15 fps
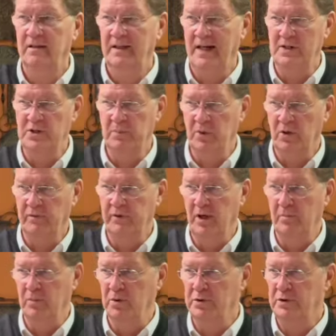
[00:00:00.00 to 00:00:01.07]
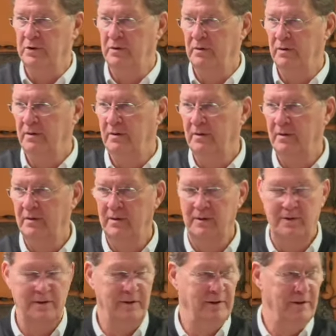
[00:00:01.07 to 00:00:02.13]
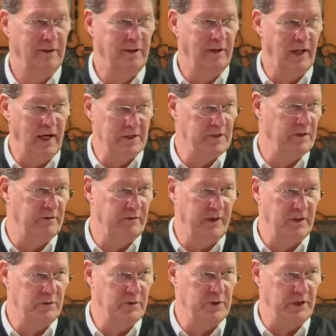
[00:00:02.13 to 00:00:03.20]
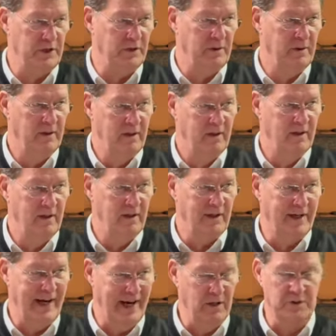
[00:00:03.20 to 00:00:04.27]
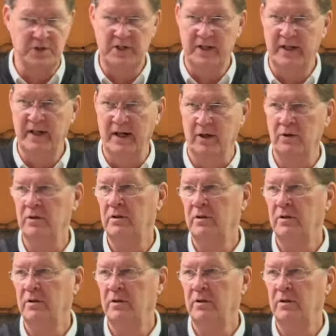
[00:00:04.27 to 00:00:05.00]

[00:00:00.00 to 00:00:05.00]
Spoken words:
That's the book of Numbers. Lots of interesting accounts in there.